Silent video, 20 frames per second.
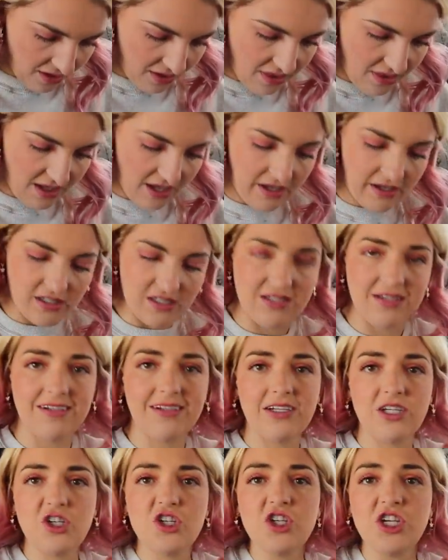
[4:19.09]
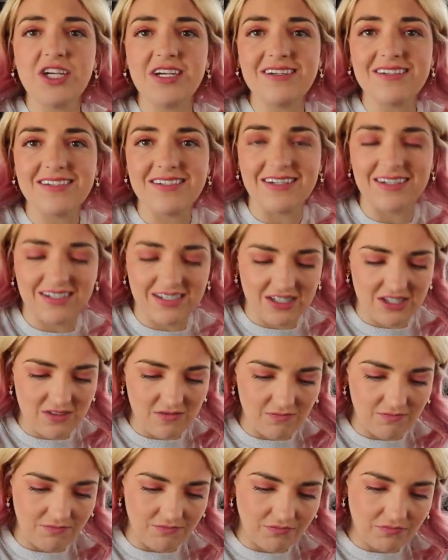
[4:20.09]
these cheese sticks.
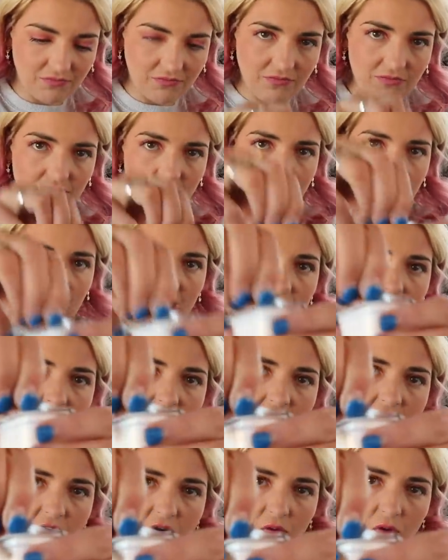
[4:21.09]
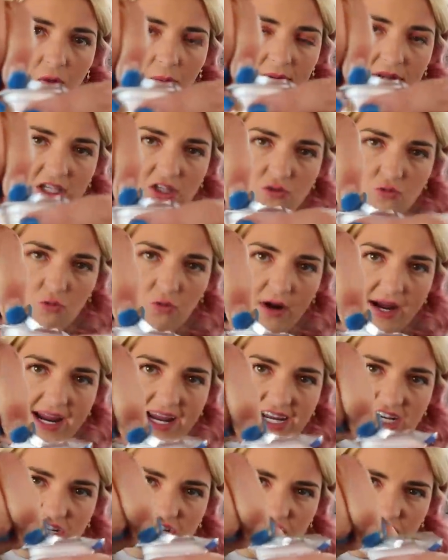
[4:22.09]
Open this
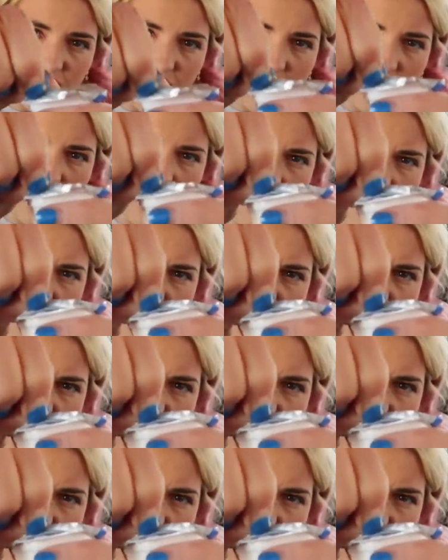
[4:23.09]
ranch for you.